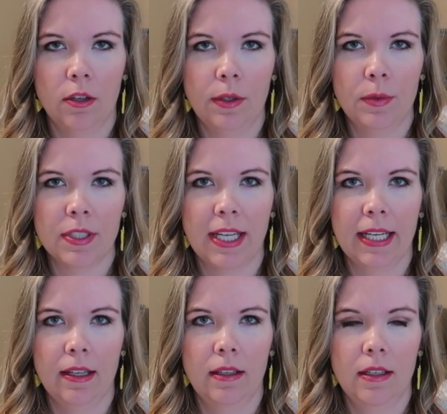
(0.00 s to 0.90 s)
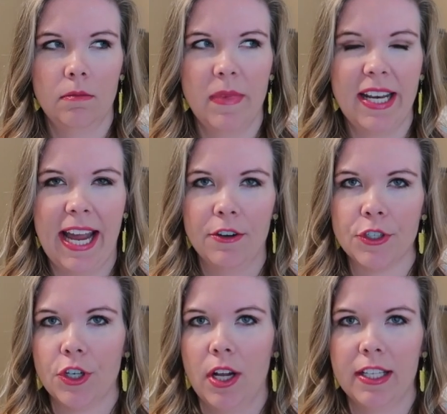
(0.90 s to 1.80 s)
It was like um, an
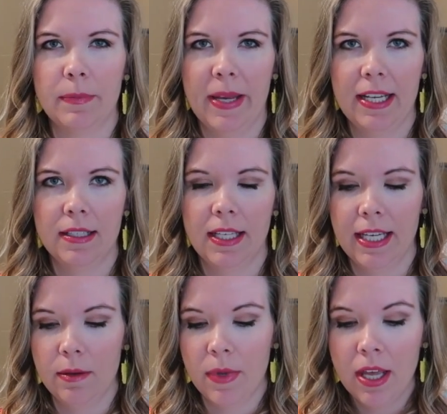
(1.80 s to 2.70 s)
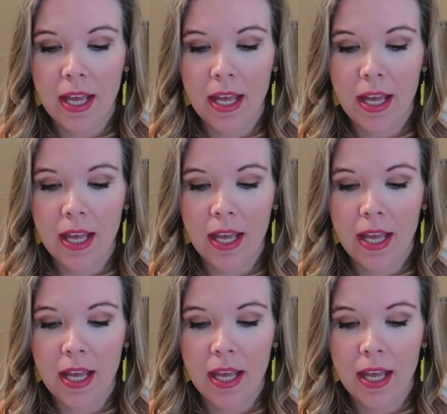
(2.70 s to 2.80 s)
astronaut space theme.